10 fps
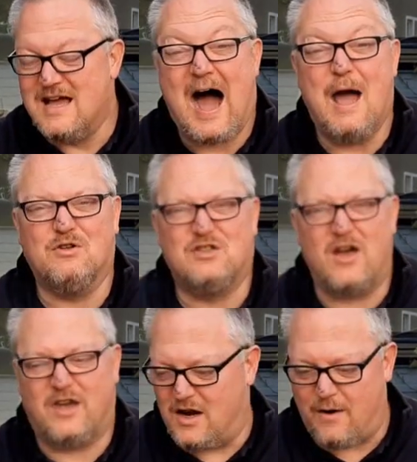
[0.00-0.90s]
I was
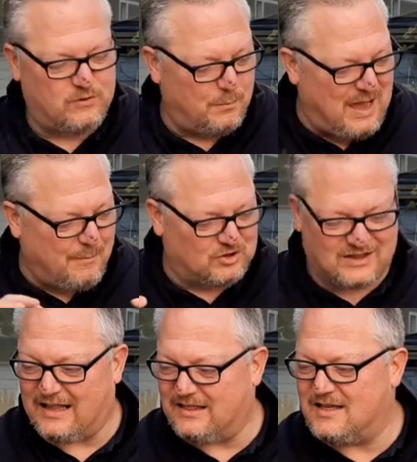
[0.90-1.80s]
lucky enough to be able to
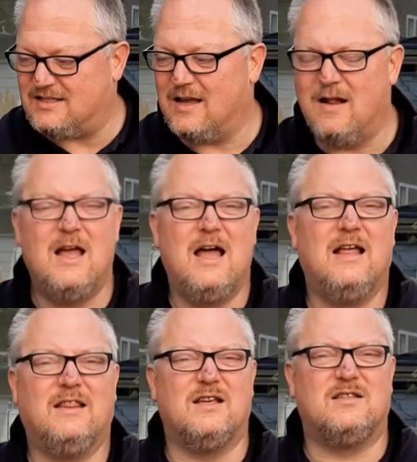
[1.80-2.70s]
get
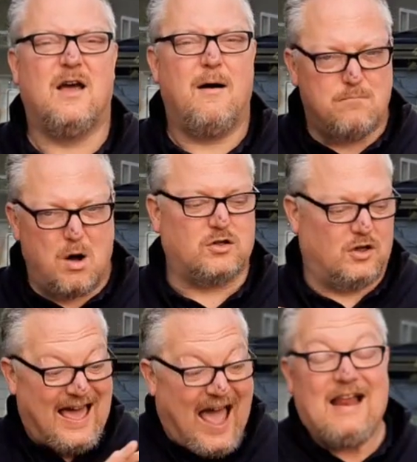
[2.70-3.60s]
this
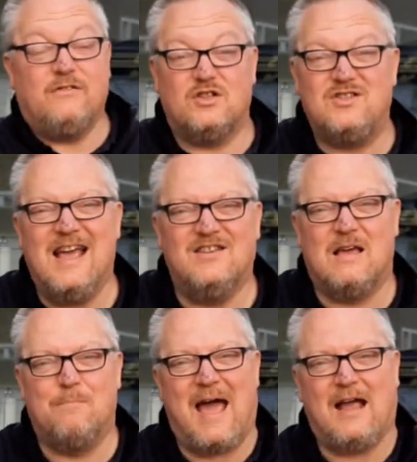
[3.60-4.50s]
bottle and
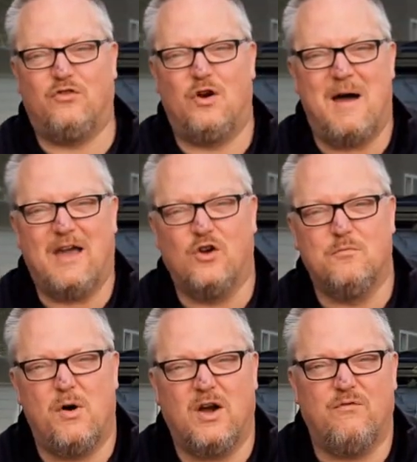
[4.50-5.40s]
tasting pack through my
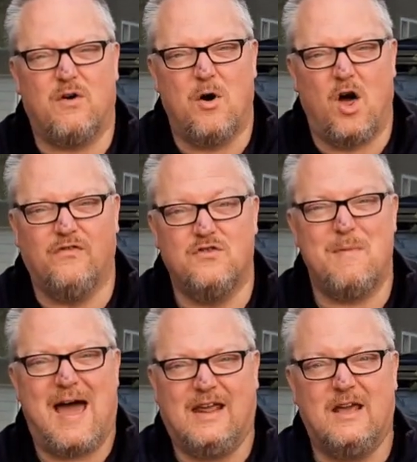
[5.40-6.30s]
good buddy from Holland,
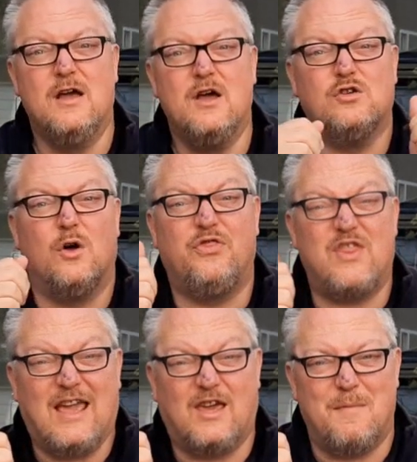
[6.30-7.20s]
Manny. So
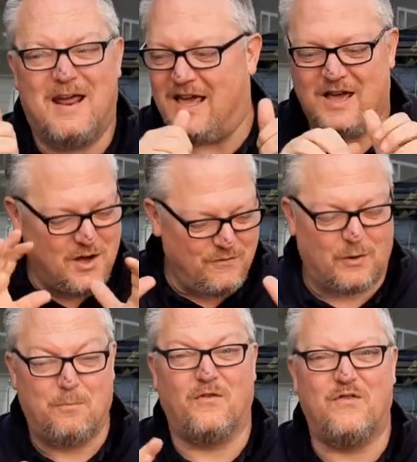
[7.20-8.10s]
thank you, Manny,
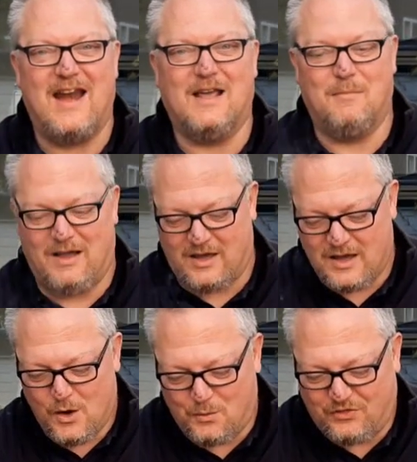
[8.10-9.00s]
for providing me
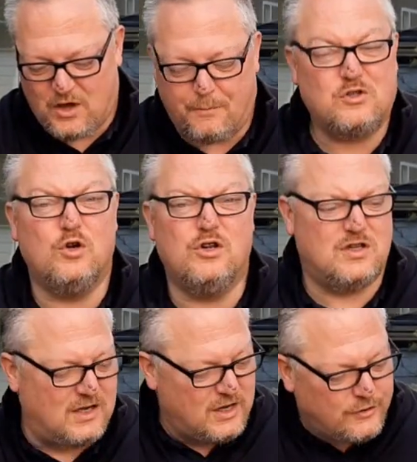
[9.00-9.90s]
with the
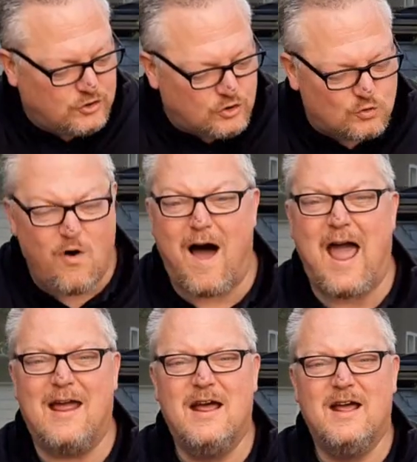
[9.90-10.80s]
opportunity to
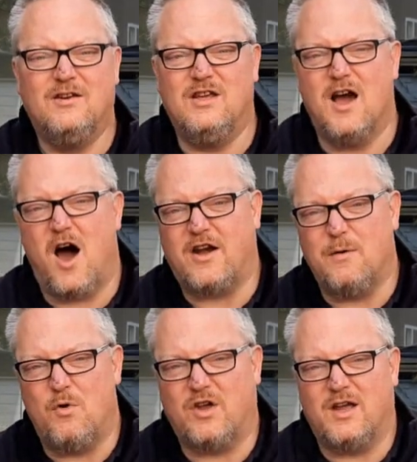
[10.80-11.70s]
try the
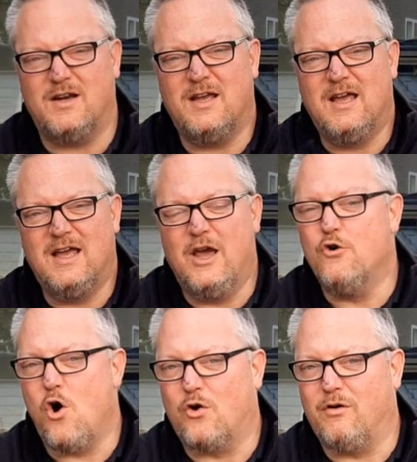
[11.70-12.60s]
Ardnamurchan
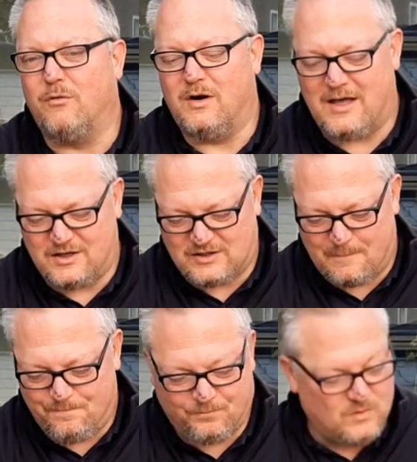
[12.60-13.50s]
inaugural release
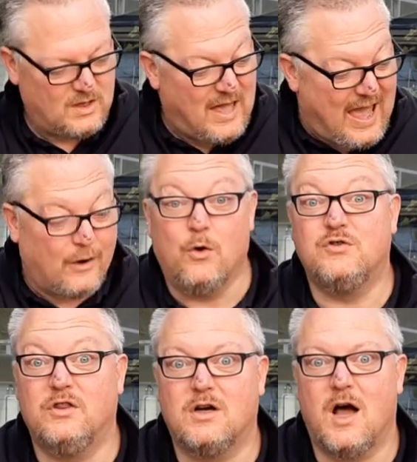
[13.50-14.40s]
and
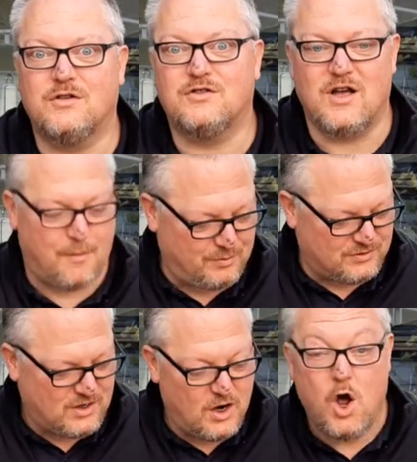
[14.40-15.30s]
also the cask
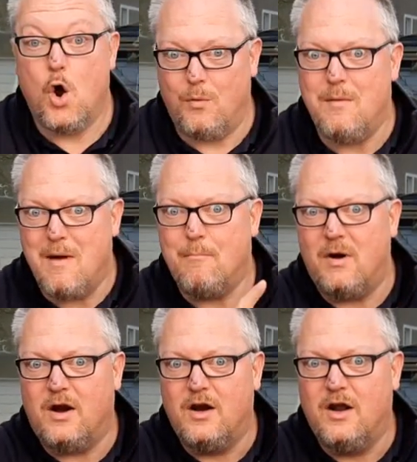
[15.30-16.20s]
samples.
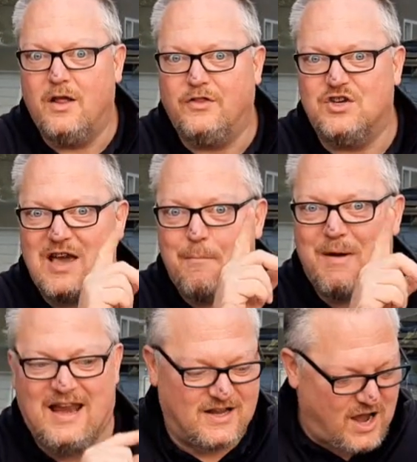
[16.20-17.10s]
Remember the
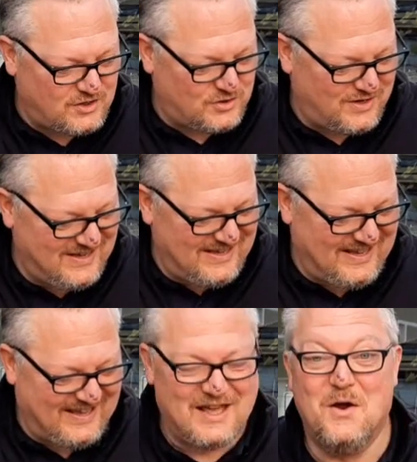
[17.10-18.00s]
champagne cask.
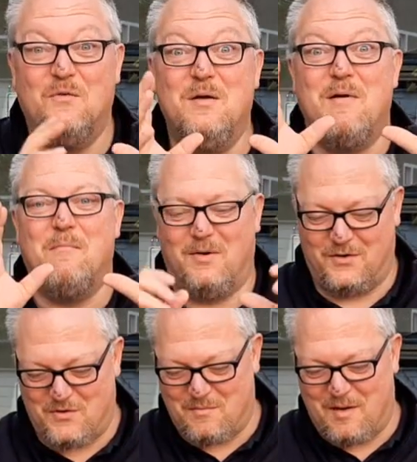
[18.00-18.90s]
Remember.